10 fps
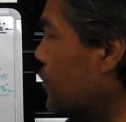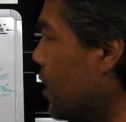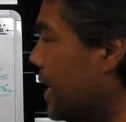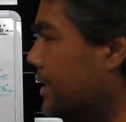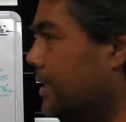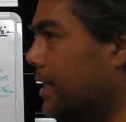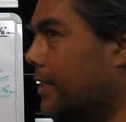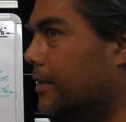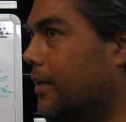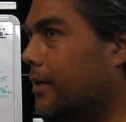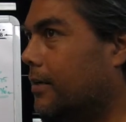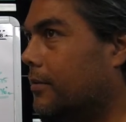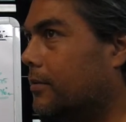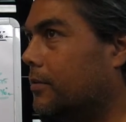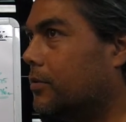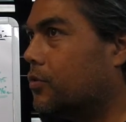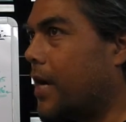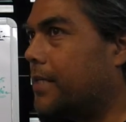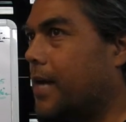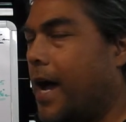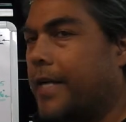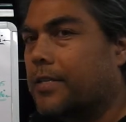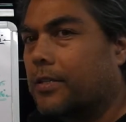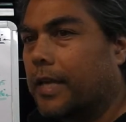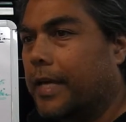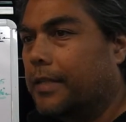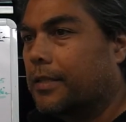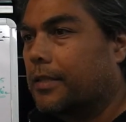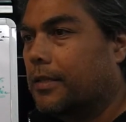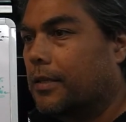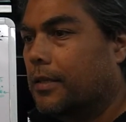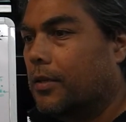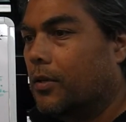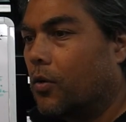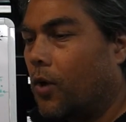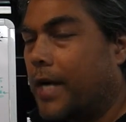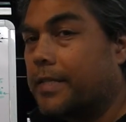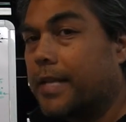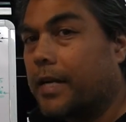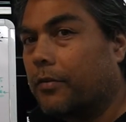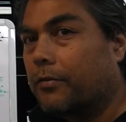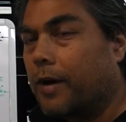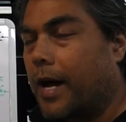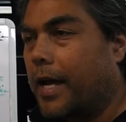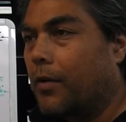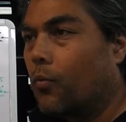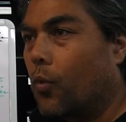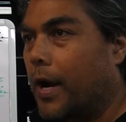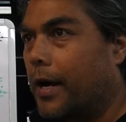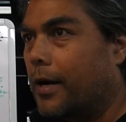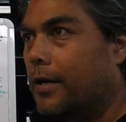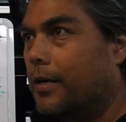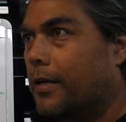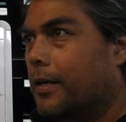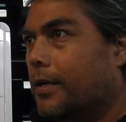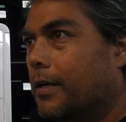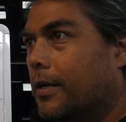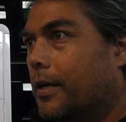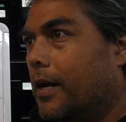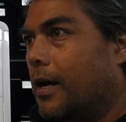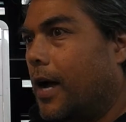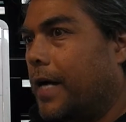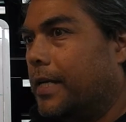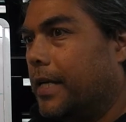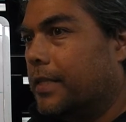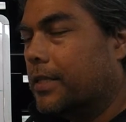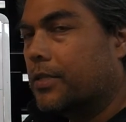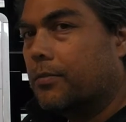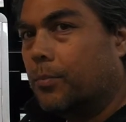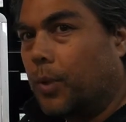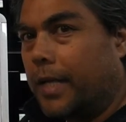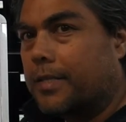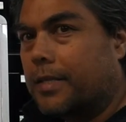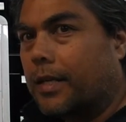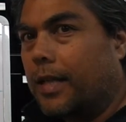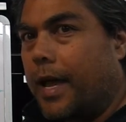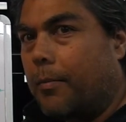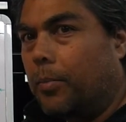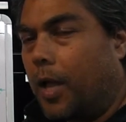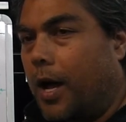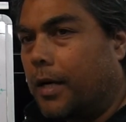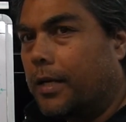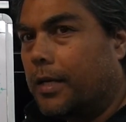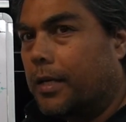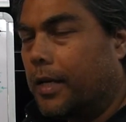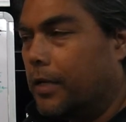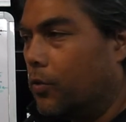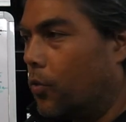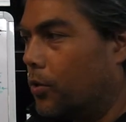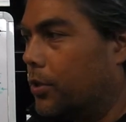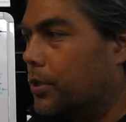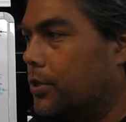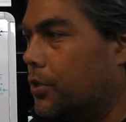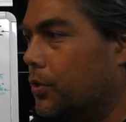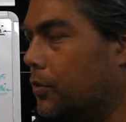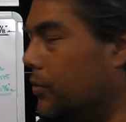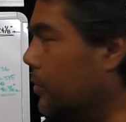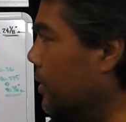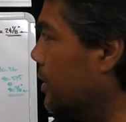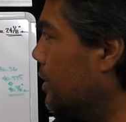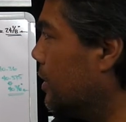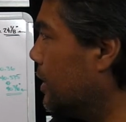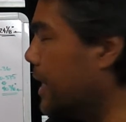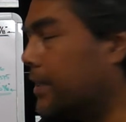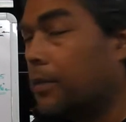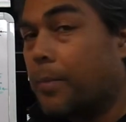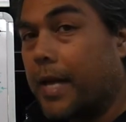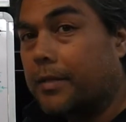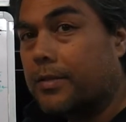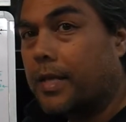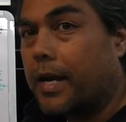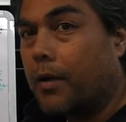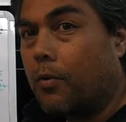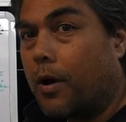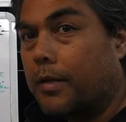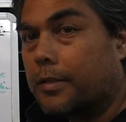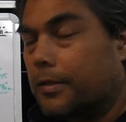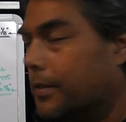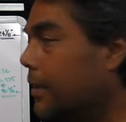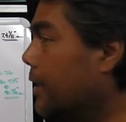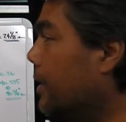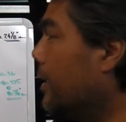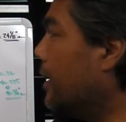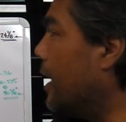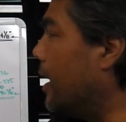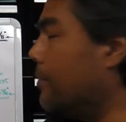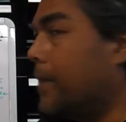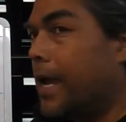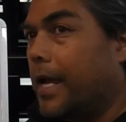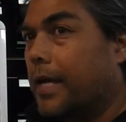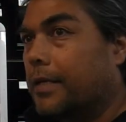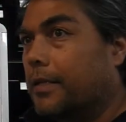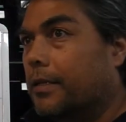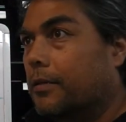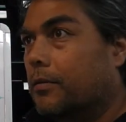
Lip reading: tried to isolate or identify where I need to place the clamp block in order to get the bends that I want, and